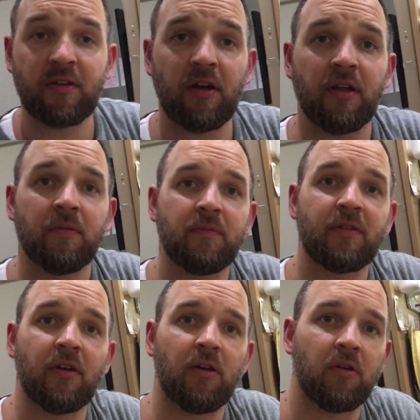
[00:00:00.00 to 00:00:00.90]
sturdy.
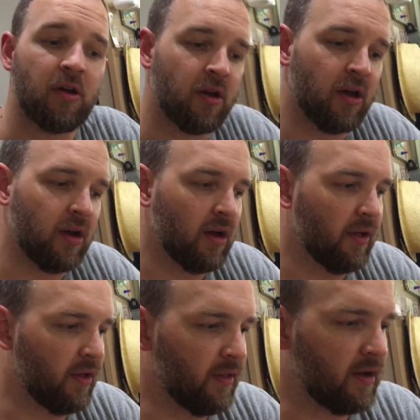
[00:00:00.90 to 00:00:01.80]
So
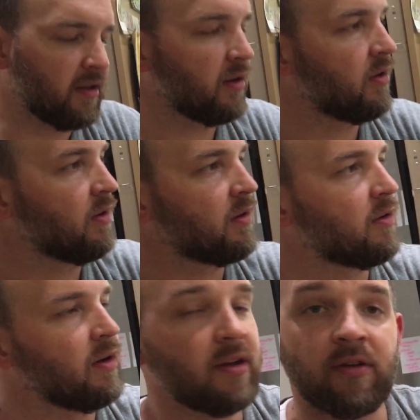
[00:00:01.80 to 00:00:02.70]
I think next thing to do is
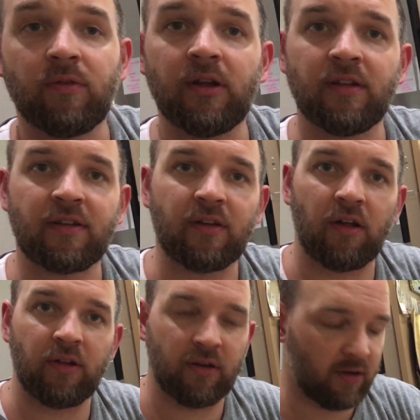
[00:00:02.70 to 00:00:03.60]
go ahead and
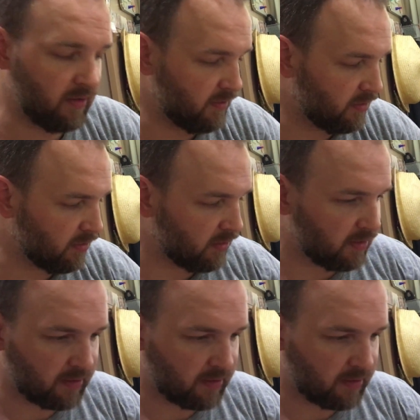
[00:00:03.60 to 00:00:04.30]
reinstall it on the door.